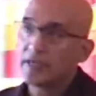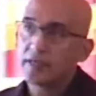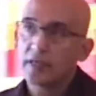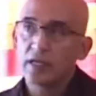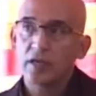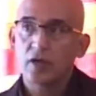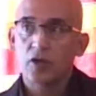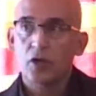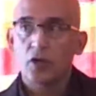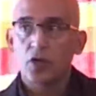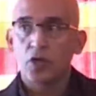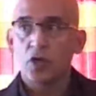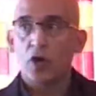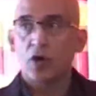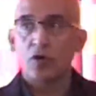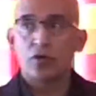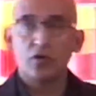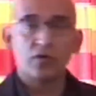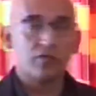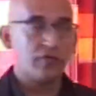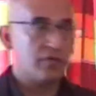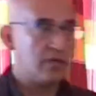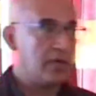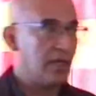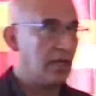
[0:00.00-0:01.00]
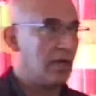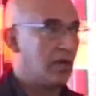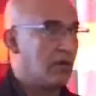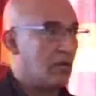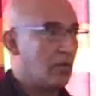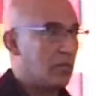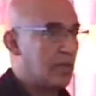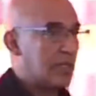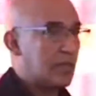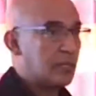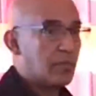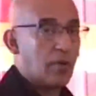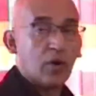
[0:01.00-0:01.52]
that you're going to fill
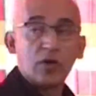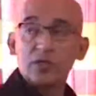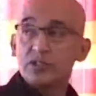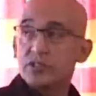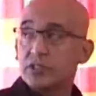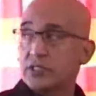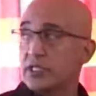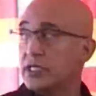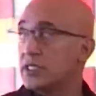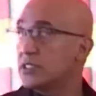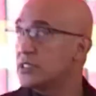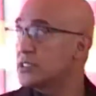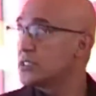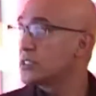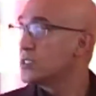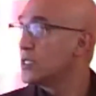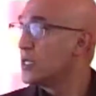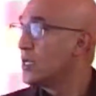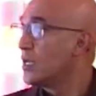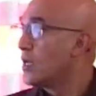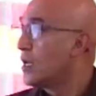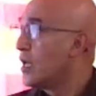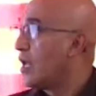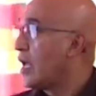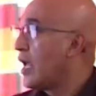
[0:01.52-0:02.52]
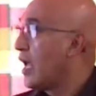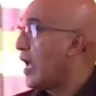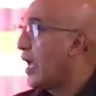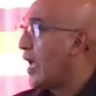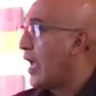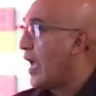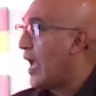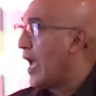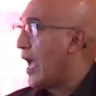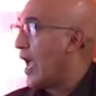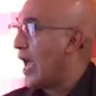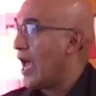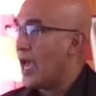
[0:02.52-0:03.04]
with Post-its.
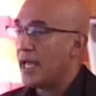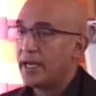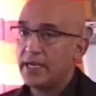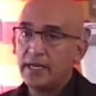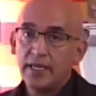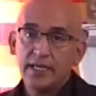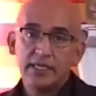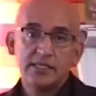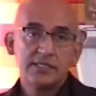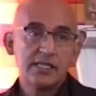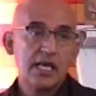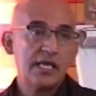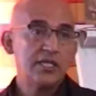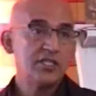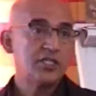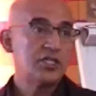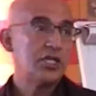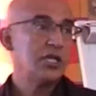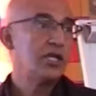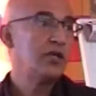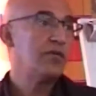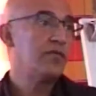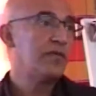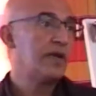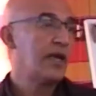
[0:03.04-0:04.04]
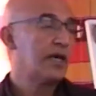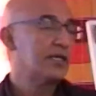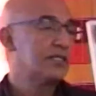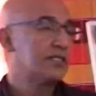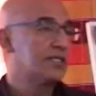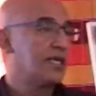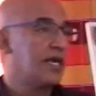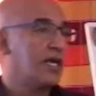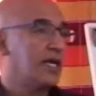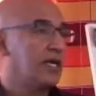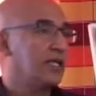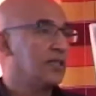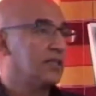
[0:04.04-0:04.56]
And essentially, we are
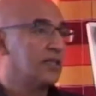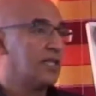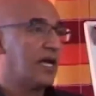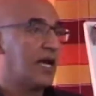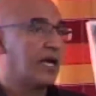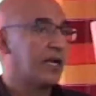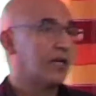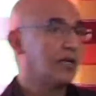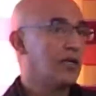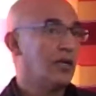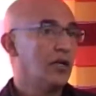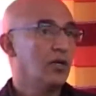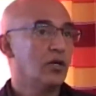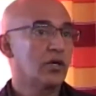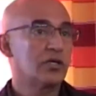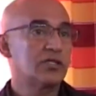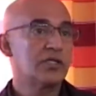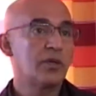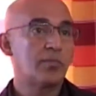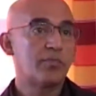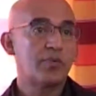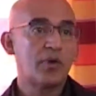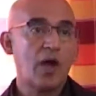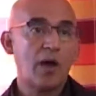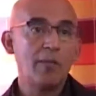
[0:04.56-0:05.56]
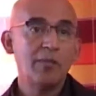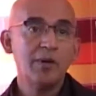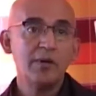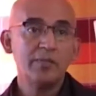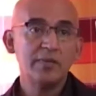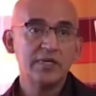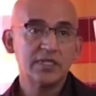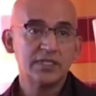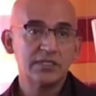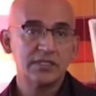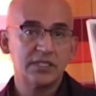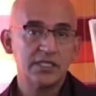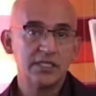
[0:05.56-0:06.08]
saying that, look, the problem
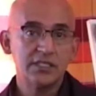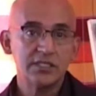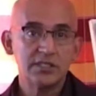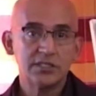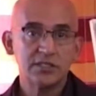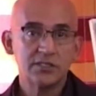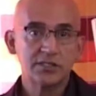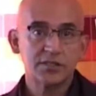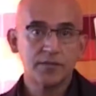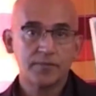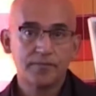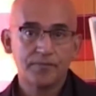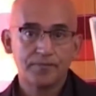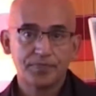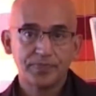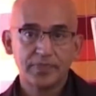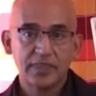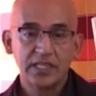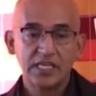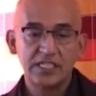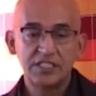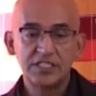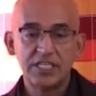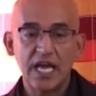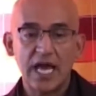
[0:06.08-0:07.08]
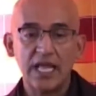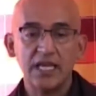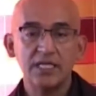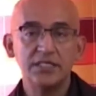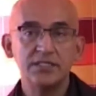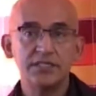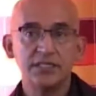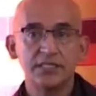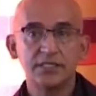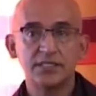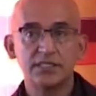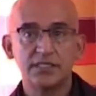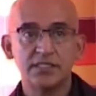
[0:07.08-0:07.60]
exists, the
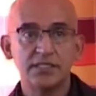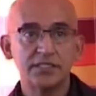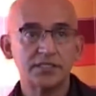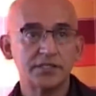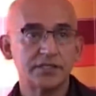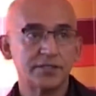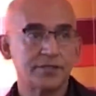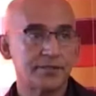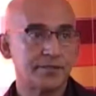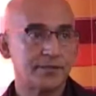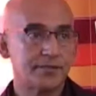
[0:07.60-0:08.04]
challenge exists,